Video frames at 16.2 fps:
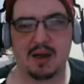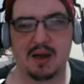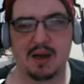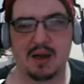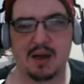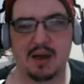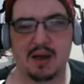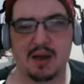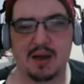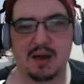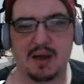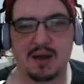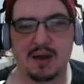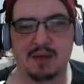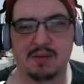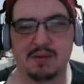
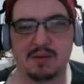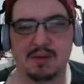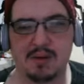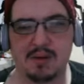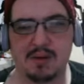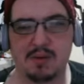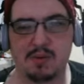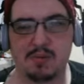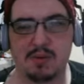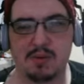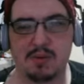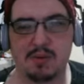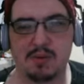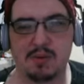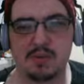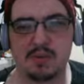I really hope you
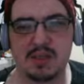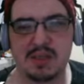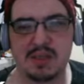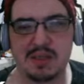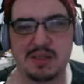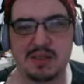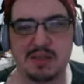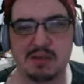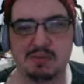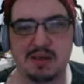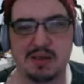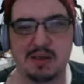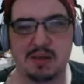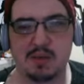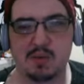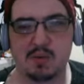don't sense me in
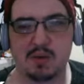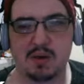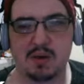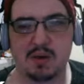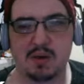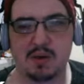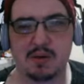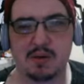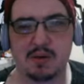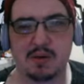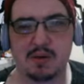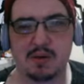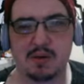the water.